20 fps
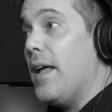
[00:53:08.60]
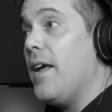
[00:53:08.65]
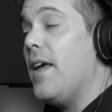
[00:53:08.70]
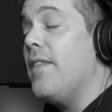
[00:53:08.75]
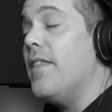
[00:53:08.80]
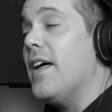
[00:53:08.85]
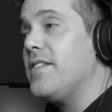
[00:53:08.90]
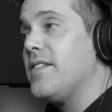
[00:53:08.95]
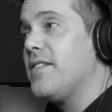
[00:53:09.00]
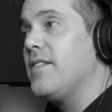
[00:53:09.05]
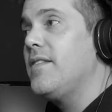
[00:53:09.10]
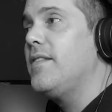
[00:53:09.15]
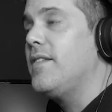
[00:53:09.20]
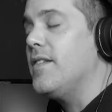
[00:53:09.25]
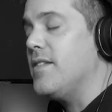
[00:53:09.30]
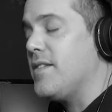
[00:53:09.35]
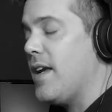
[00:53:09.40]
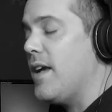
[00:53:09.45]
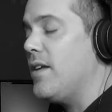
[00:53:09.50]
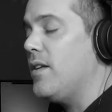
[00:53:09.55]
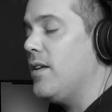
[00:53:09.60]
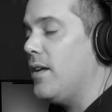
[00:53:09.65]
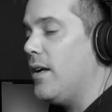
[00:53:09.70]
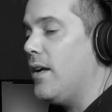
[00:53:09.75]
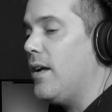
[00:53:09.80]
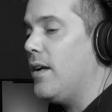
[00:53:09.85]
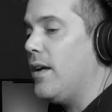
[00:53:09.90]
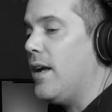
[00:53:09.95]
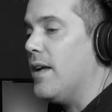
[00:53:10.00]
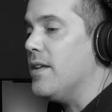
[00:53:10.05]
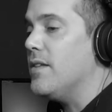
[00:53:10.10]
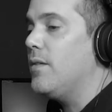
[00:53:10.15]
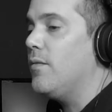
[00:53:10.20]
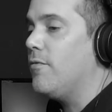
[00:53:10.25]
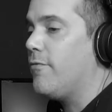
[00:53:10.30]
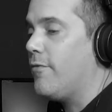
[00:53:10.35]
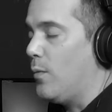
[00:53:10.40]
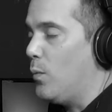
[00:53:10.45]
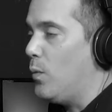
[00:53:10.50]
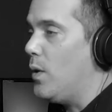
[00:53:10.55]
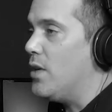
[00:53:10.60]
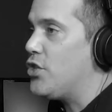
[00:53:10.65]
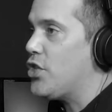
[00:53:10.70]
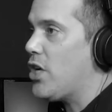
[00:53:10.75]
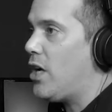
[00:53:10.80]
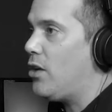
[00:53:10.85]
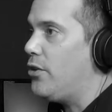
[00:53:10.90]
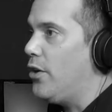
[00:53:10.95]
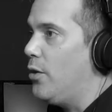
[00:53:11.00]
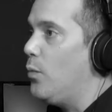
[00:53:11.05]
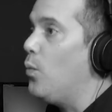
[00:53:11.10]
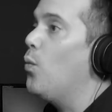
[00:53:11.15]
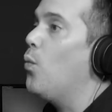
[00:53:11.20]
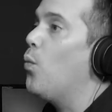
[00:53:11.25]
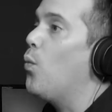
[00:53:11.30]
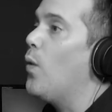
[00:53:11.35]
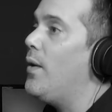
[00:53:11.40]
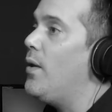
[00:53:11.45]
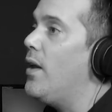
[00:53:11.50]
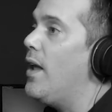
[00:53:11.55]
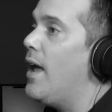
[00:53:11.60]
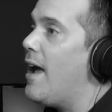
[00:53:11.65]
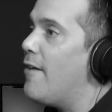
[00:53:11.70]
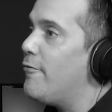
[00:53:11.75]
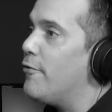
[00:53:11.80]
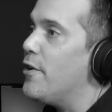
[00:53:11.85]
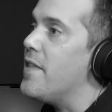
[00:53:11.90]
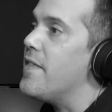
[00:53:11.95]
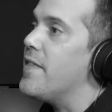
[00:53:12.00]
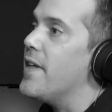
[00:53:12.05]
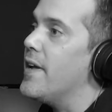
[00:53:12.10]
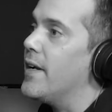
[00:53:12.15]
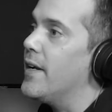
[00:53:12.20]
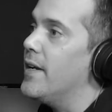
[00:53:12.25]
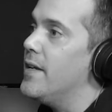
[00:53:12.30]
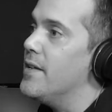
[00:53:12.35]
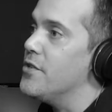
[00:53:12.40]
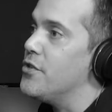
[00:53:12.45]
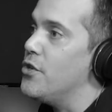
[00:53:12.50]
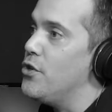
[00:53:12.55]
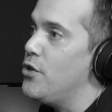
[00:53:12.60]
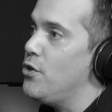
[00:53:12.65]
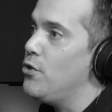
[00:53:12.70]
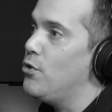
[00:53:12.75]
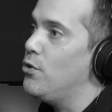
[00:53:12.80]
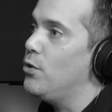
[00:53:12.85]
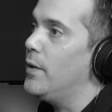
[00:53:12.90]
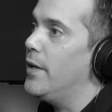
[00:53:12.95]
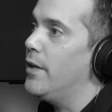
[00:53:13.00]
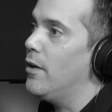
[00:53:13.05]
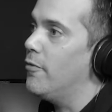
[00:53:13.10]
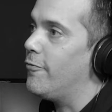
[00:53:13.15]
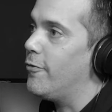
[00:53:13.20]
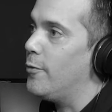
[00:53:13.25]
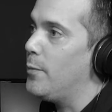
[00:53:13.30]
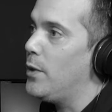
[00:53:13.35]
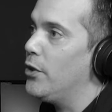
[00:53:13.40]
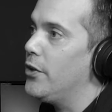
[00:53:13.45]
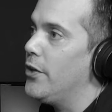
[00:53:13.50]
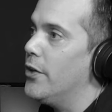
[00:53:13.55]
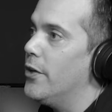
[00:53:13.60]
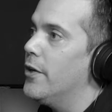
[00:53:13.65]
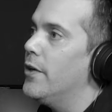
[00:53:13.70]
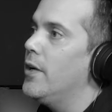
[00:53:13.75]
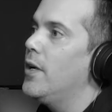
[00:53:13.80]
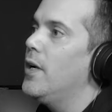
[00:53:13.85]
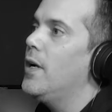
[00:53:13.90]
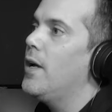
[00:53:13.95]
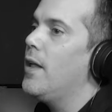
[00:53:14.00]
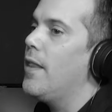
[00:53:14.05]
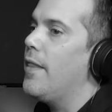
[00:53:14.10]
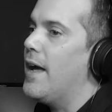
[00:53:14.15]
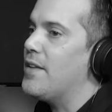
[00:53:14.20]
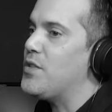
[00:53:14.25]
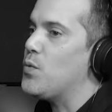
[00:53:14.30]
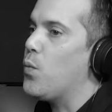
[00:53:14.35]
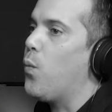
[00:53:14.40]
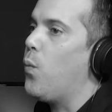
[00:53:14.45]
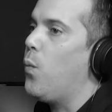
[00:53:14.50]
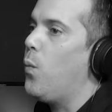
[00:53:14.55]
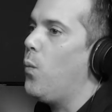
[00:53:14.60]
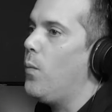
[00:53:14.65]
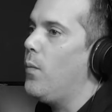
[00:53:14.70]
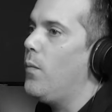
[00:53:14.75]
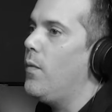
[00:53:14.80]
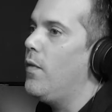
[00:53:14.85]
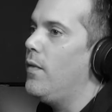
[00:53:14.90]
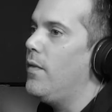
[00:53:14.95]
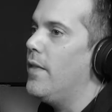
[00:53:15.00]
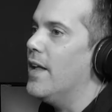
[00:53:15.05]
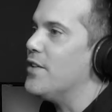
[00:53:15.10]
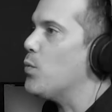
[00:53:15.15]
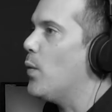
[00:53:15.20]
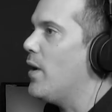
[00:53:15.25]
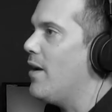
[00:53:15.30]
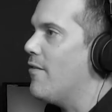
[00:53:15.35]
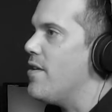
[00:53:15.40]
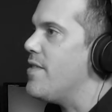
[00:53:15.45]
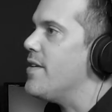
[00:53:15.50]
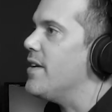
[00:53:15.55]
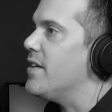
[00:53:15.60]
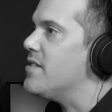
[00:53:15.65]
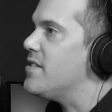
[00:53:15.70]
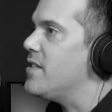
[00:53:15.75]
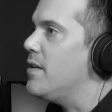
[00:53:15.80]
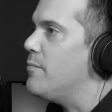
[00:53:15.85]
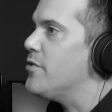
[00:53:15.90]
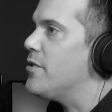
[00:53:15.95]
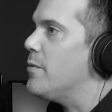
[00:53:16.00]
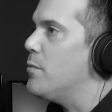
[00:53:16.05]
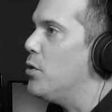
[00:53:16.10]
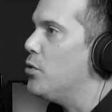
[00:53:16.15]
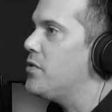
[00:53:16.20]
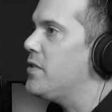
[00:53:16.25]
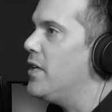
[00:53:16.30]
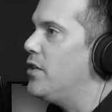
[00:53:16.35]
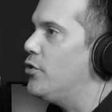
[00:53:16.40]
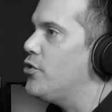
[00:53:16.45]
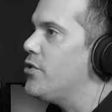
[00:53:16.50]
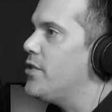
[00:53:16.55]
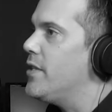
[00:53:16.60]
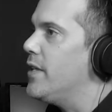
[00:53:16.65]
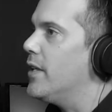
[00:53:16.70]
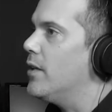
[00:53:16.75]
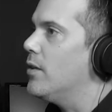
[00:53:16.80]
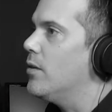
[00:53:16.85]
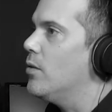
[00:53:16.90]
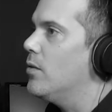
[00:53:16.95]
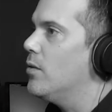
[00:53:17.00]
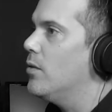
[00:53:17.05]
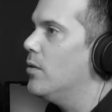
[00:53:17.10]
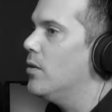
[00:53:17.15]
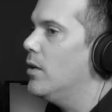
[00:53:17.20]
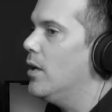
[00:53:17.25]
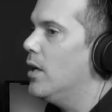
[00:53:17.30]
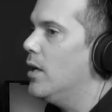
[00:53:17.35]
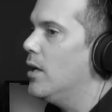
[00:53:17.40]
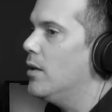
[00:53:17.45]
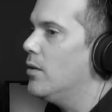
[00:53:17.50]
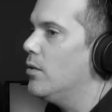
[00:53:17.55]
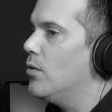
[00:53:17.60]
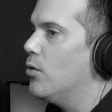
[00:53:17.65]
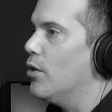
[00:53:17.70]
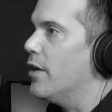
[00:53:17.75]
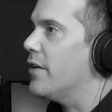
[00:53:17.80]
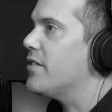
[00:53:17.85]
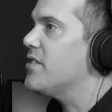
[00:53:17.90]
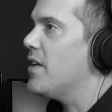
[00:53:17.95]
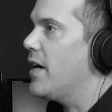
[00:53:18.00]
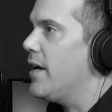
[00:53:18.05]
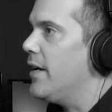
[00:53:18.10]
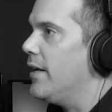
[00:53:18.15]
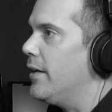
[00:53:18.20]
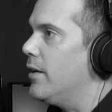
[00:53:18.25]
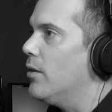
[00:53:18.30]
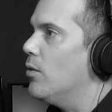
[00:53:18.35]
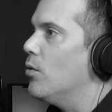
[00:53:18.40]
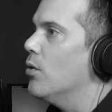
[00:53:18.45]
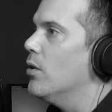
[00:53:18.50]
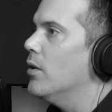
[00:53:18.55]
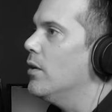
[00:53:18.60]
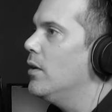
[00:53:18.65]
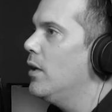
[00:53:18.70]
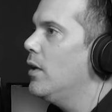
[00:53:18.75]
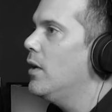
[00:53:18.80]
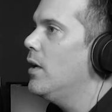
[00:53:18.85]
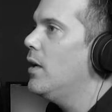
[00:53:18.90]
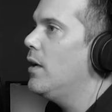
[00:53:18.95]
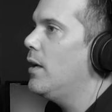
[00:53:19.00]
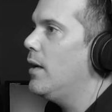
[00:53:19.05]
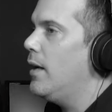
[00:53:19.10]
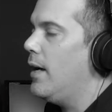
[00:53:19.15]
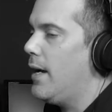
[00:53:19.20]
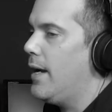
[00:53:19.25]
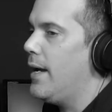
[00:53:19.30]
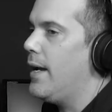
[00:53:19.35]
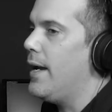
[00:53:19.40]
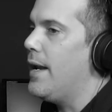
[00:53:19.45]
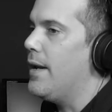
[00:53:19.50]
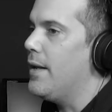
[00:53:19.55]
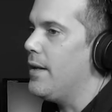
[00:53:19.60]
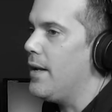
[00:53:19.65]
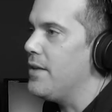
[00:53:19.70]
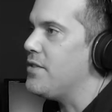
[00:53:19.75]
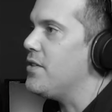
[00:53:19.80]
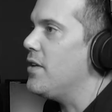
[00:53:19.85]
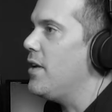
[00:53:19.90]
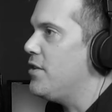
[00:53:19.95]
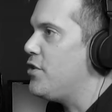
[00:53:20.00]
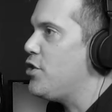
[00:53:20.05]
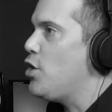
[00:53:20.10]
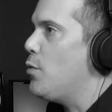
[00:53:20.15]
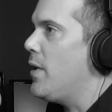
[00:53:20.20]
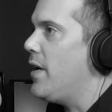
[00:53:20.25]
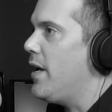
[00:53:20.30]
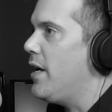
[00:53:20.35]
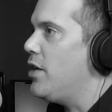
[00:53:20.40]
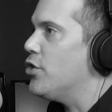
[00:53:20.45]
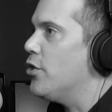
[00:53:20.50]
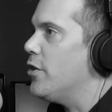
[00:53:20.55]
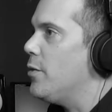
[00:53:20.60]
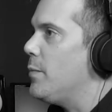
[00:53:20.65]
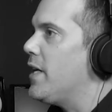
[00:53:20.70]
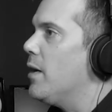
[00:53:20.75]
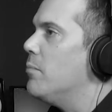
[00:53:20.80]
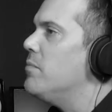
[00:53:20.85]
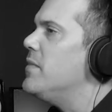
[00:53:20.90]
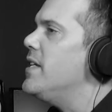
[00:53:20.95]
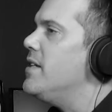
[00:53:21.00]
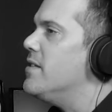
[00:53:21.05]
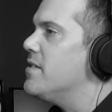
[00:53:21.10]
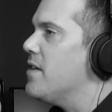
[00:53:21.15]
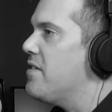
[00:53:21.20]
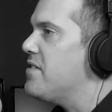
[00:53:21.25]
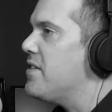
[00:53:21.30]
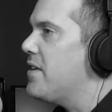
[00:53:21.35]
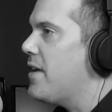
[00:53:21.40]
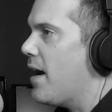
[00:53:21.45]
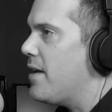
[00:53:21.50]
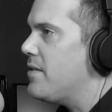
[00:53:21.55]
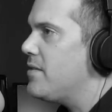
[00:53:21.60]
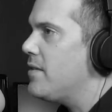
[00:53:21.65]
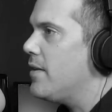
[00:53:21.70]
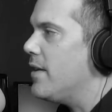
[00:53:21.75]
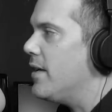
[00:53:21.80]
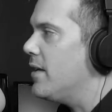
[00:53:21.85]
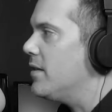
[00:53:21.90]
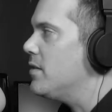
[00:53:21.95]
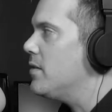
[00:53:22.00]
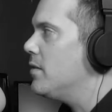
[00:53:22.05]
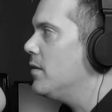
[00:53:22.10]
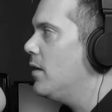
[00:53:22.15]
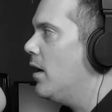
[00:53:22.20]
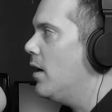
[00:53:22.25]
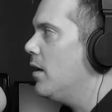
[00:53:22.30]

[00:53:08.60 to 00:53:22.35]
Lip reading: And that's to say, as childhood, when everything is new and unfamiliar, that's when everything seems the most interesting or exciting, and it's human nature to become desensitized to things.